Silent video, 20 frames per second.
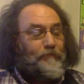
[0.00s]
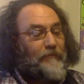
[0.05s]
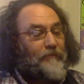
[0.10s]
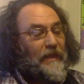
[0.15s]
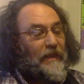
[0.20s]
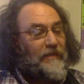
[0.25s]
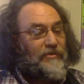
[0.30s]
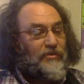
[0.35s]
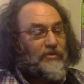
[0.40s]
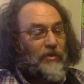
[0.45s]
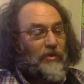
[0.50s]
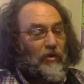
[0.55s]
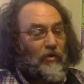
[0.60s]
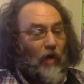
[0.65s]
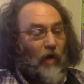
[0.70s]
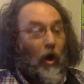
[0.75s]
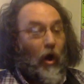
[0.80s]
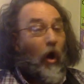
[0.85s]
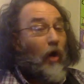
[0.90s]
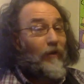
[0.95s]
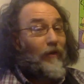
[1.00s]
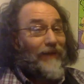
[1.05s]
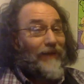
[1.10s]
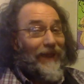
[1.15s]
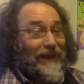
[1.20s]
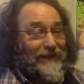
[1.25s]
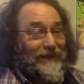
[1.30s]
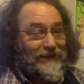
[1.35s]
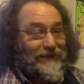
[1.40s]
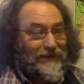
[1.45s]
And so all
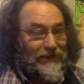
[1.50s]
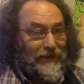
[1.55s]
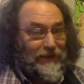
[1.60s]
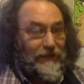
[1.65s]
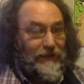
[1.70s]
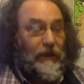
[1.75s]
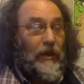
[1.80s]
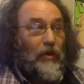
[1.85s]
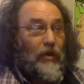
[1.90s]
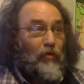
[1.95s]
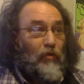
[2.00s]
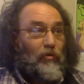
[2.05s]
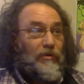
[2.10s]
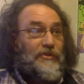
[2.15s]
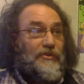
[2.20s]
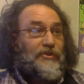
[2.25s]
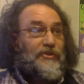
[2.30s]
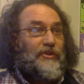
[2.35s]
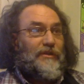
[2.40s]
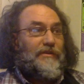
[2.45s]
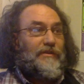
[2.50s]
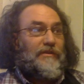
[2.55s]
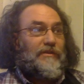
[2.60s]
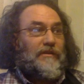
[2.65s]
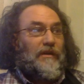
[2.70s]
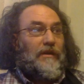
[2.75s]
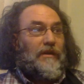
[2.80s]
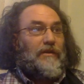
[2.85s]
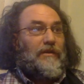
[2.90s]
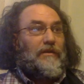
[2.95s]
I did was just
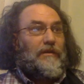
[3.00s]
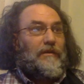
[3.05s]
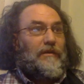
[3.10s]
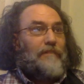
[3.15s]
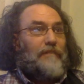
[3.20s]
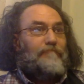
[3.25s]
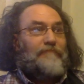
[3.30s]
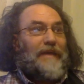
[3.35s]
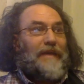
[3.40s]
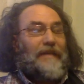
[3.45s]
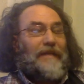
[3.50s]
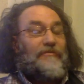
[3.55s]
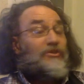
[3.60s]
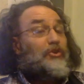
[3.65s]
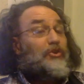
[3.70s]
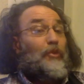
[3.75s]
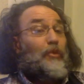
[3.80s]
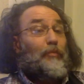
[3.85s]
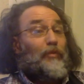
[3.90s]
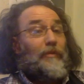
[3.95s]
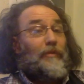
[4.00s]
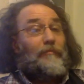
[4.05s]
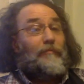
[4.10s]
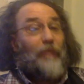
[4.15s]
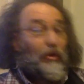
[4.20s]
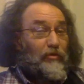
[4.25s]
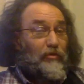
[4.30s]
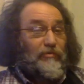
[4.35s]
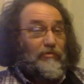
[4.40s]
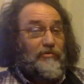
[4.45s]
kind of
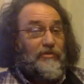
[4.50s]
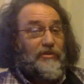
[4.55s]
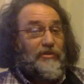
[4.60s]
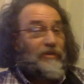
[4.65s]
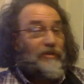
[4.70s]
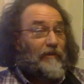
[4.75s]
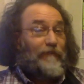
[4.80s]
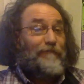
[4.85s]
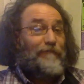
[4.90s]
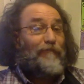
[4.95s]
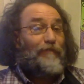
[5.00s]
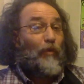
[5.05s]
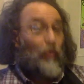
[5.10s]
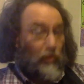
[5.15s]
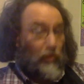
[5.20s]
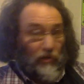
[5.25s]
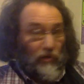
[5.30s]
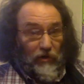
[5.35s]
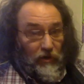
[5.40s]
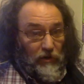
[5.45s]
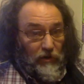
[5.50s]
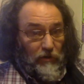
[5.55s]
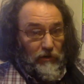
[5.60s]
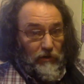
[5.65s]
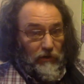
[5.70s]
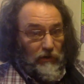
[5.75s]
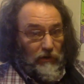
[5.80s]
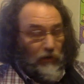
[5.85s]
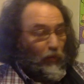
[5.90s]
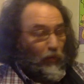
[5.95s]
superimposed a 4
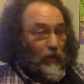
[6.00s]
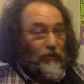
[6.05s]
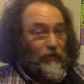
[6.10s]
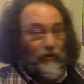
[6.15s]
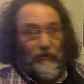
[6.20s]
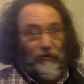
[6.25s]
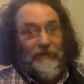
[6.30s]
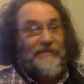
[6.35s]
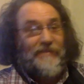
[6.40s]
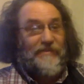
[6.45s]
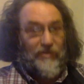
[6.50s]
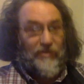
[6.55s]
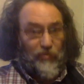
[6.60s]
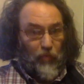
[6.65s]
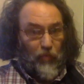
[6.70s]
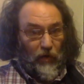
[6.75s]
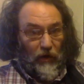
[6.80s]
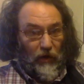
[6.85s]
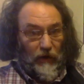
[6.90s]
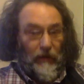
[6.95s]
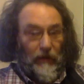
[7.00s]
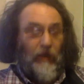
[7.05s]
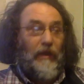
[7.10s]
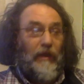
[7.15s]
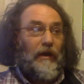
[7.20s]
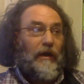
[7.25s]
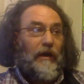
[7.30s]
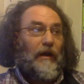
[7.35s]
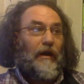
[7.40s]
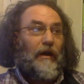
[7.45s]
where there isn't one.
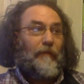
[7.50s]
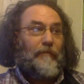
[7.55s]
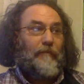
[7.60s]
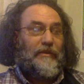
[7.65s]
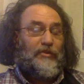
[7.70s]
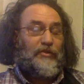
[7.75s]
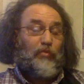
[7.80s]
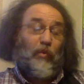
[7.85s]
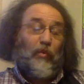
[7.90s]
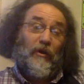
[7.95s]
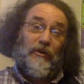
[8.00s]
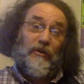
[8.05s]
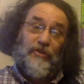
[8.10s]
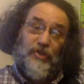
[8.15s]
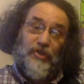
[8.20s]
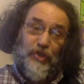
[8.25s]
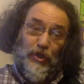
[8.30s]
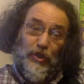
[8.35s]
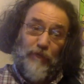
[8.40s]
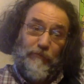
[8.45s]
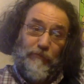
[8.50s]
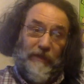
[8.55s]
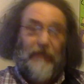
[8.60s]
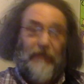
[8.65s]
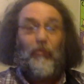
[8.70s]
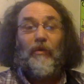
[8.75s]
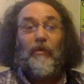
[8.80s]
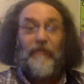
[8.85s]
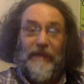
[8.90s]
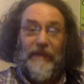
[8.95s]
It's where it should be,
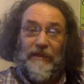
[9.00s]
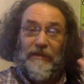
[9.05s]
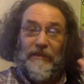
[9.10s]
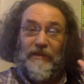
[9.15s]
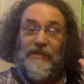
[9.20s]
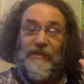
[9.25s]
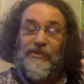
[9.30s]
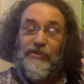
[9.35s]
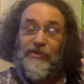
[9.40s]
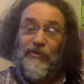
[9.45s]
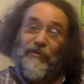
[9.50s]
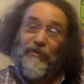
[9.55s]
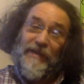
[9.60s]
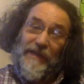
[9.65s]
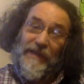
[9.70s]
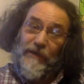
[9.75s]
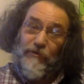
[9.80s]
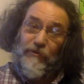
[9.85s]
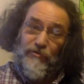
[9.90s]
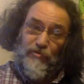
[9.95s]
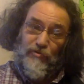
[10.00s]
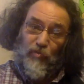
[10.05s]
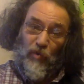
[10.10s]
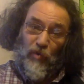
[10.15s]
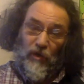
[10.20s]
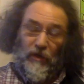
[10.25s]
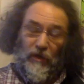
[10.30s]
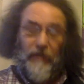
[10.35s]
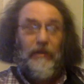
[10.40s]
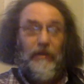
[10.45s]
where the listener hears
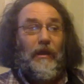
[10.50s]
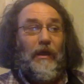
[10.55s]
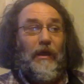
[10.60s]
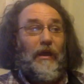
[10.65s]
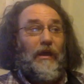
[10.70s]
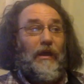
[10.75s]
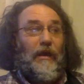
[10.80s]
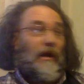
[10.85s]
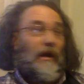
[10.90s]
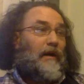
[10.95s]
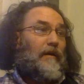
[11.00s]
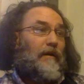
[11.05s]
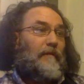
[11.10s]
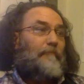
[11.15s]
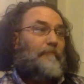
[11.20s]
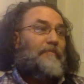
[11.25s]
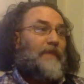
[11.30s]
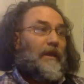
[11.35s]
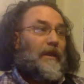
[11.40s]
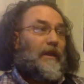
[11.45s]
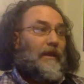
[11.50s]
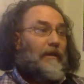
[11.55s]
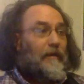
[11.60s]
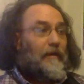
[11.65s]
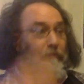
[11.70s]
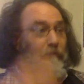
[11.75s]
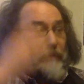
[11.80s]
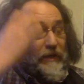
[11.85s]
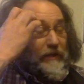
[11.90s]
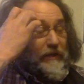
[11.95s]
one,
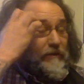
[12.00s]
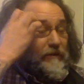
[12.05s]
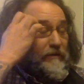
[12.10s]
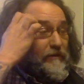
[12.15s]
but